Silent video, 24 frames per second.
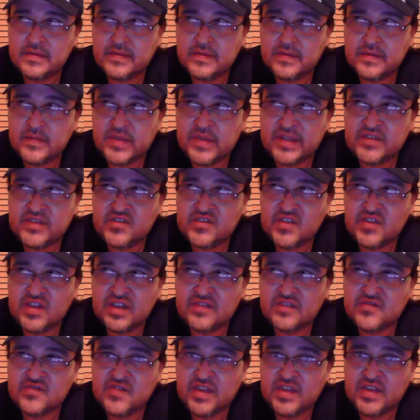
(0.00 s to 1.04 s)
But she
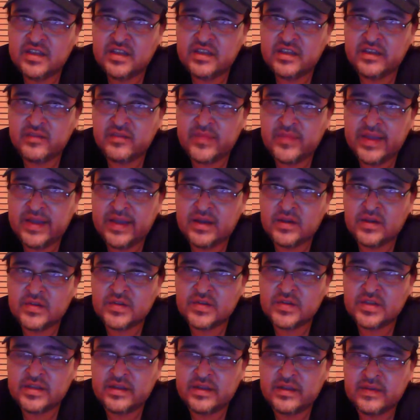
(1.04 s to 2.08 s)
is thinking
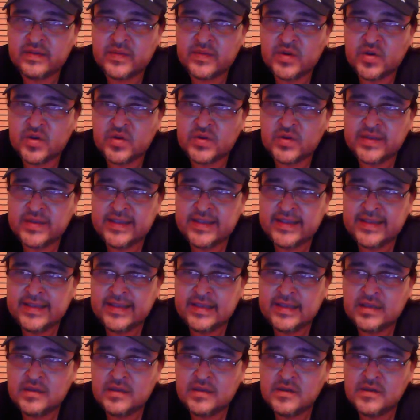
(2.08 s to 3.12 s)
about an
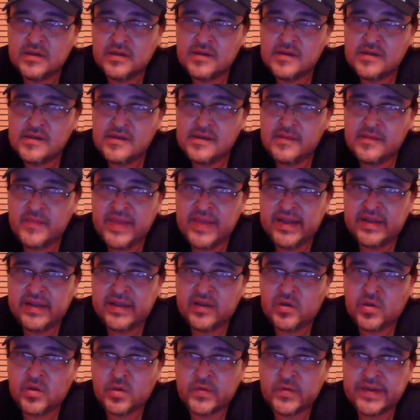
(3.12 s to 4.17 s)
early
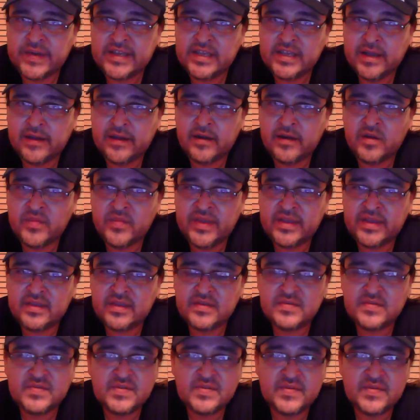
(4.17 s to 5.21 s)
medical retirement.
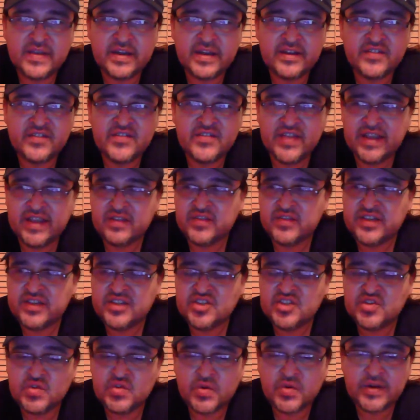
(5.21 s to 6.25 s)
Not exactly
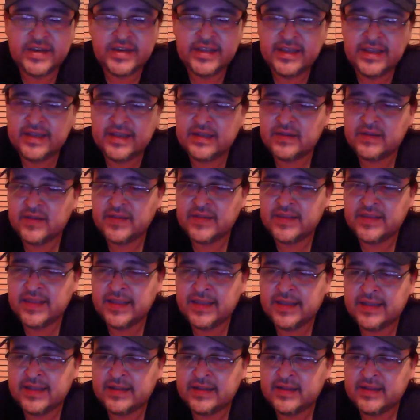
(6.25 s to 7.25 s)
sure yet on that.